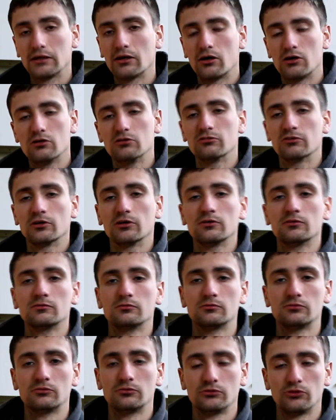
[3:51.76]
over
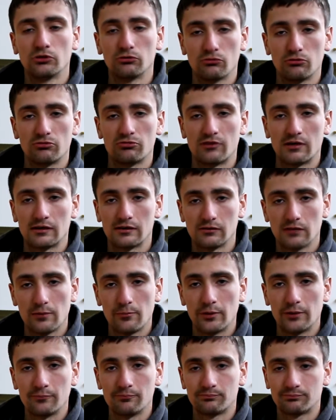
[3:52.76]
your roof rack
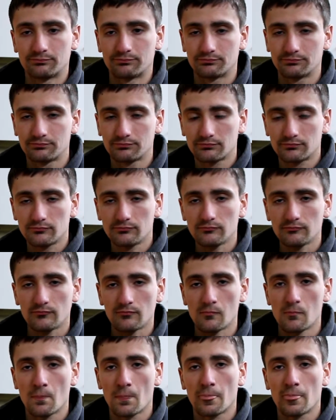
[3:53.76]
limit.
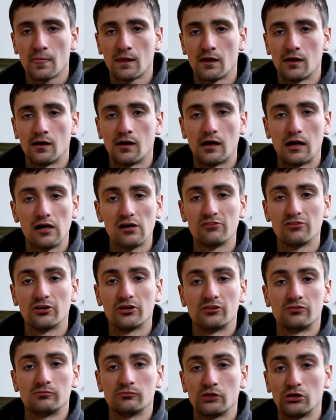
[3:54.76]

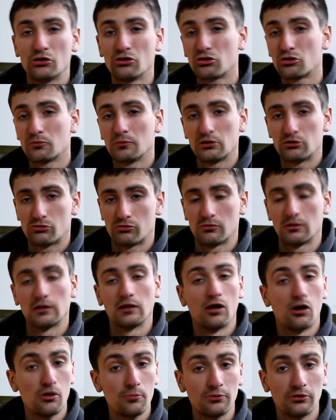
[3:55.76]
However, you're not going to be,
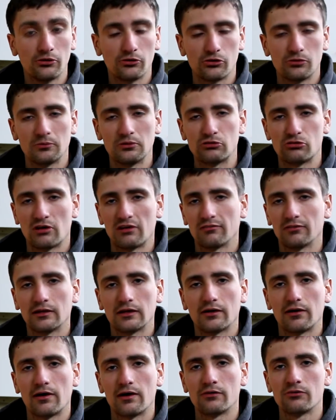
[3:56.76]
I hope you're not going to be
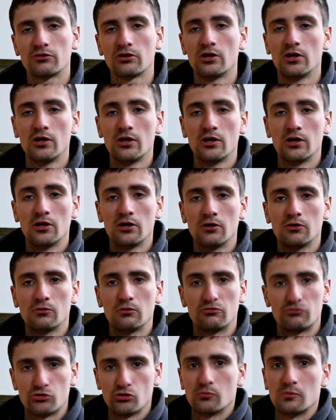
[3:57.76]
traveling around
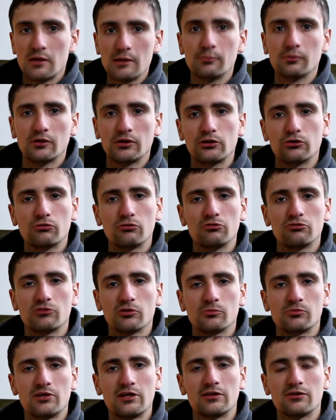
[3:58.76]
with two people in your
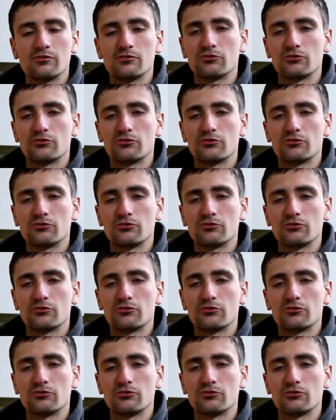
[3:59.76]
rooftop tent,